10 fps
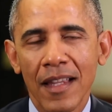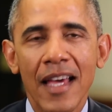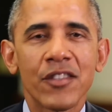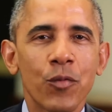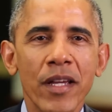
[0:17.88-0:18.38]

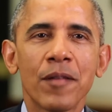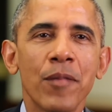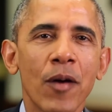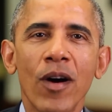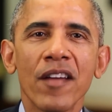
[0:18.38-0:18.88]
Last week,
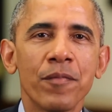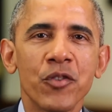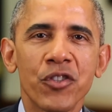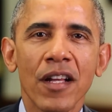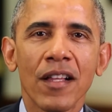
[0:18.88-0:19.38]
my wife
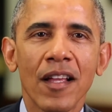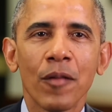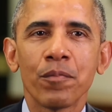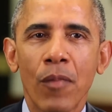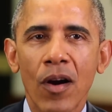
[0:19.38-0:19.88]
Michelle
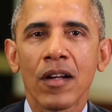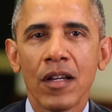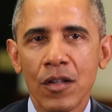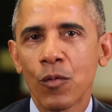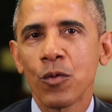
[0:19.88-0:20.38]
helped
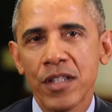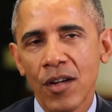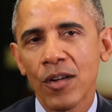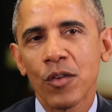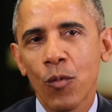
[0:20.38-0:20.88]
mark Nowruz
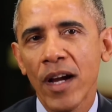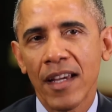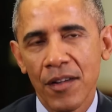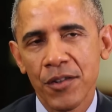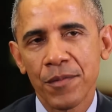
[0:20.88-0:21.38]
here at the White
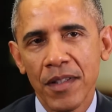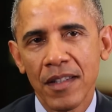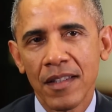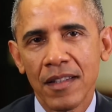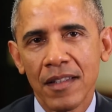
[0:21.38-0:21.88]
House.
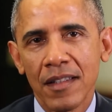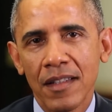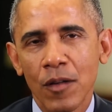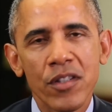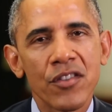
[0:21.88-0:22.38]

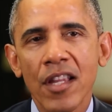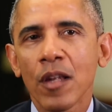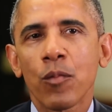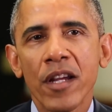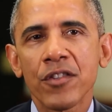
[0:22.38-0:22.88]
It was a
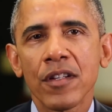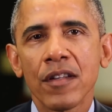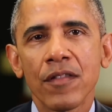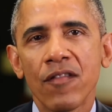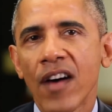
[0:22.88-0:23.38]

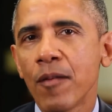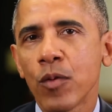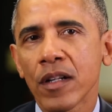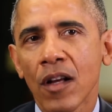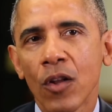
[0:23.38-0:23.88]
celebration of the
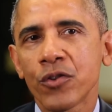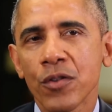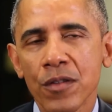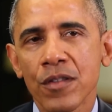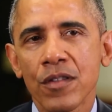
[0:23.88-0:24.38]
vibrant
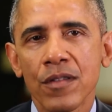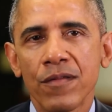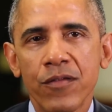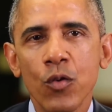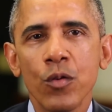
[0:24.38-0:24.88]
cultures,
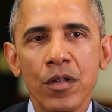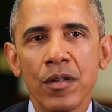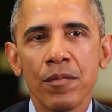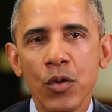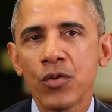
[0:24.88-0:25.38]

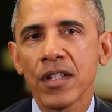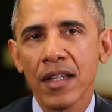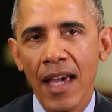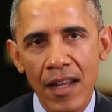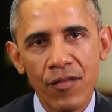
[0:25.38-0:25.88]
food,
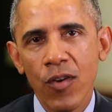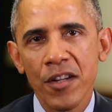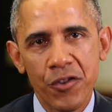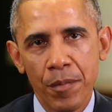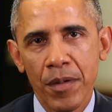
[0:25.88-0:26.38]
music, and
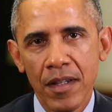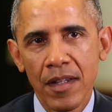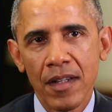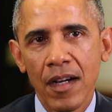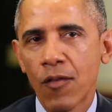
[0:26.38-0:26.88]
friendship
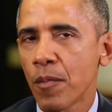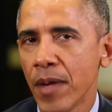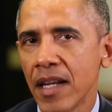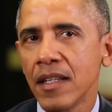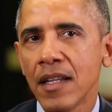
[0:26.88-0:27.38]
of our
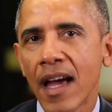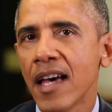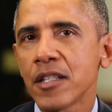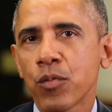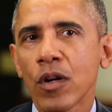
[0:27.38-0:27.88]
many
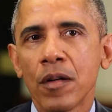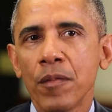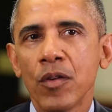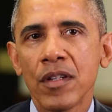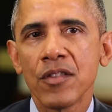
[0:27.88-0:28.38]
diaspora
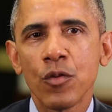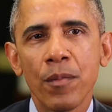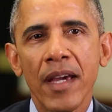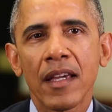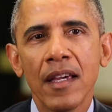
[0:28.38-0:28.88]
communities who
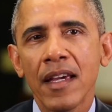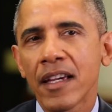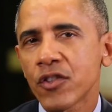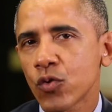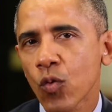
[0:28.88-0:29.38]
make
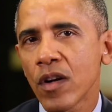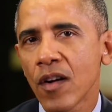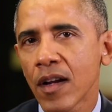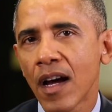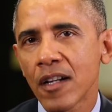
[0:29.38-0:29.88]

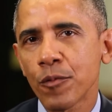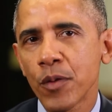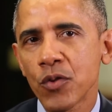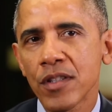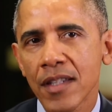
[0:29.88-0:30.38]
extraordinary
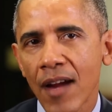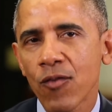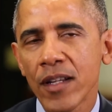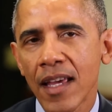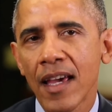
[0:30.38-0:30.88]
contributions
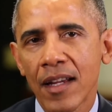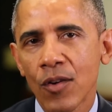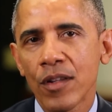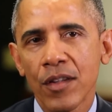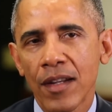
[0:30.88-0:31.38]
every day
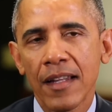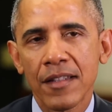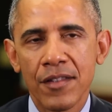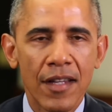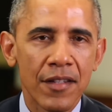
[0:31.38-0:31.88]
here in the
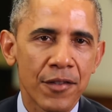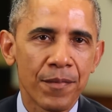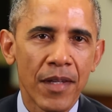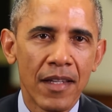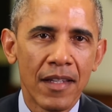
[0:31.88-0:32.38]
United States.